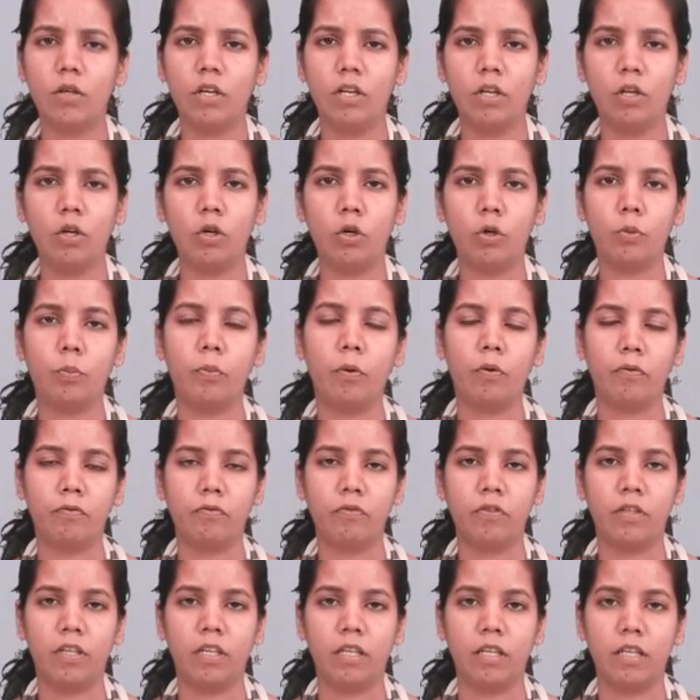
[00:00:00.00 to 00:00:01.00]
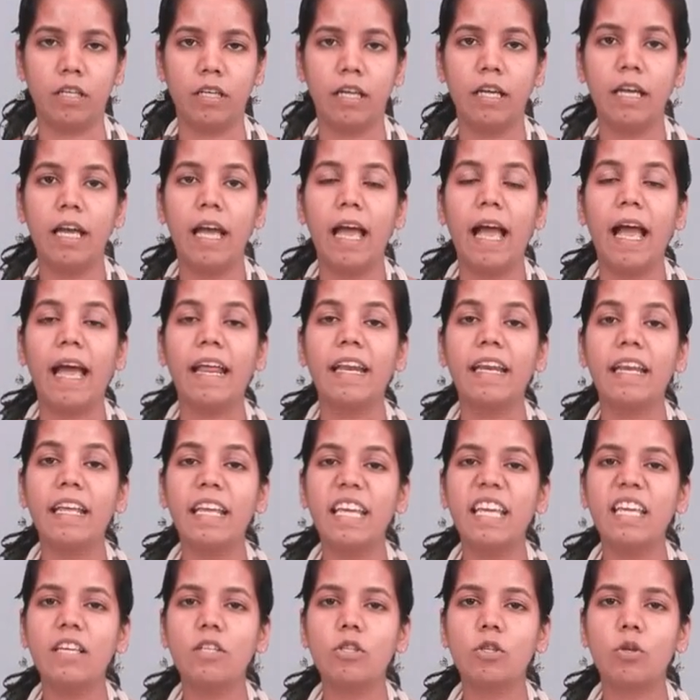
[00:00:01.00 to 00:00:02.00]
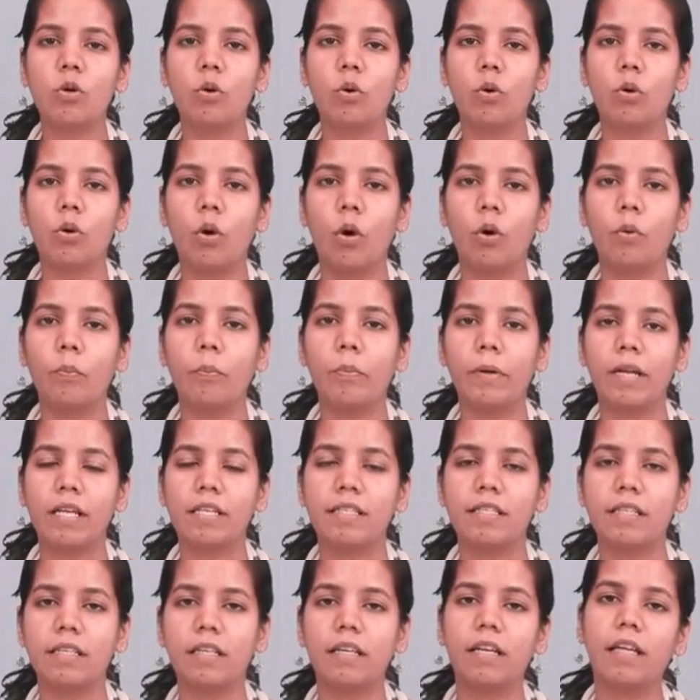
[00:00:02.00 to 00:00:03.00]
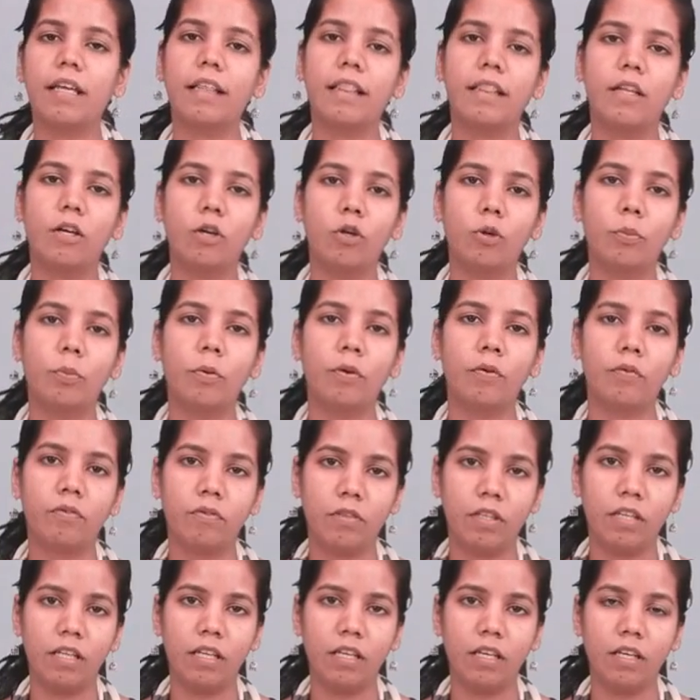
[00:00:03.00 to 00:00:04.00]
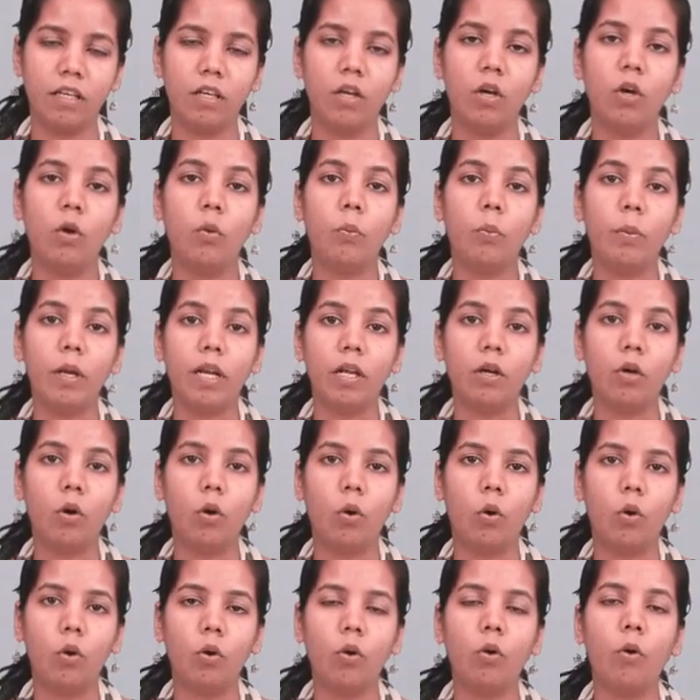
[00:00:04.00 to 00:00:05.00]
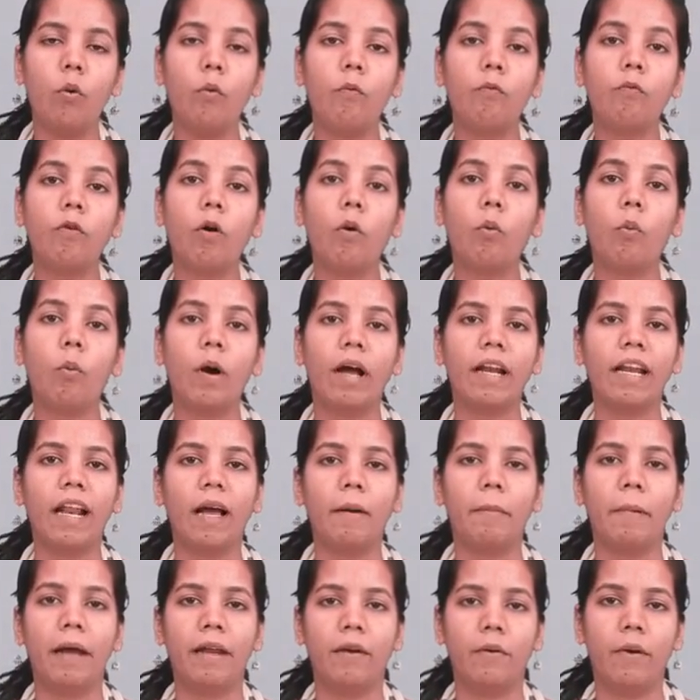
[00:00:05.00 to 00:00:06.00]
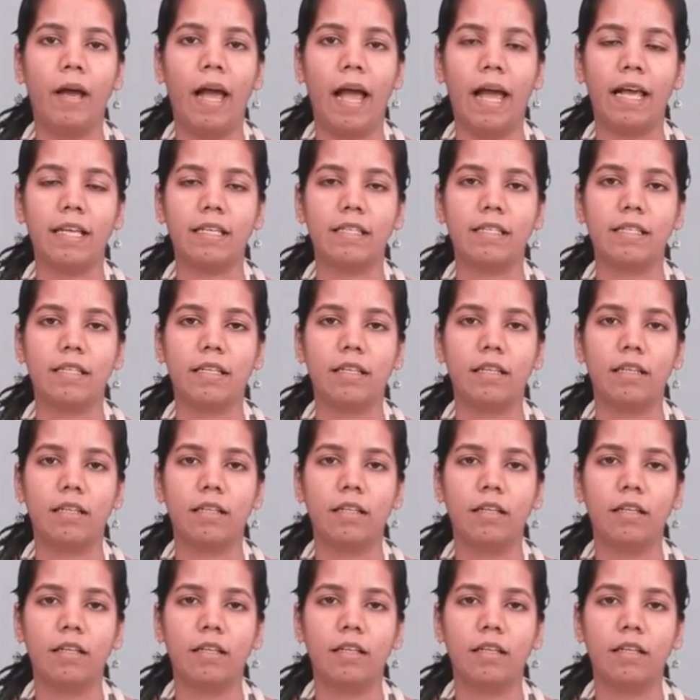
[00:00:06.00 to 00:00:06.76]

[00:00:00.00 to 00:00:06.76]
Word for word: in a group of 3 and each codon present in the group of 3 will code for one amino acid.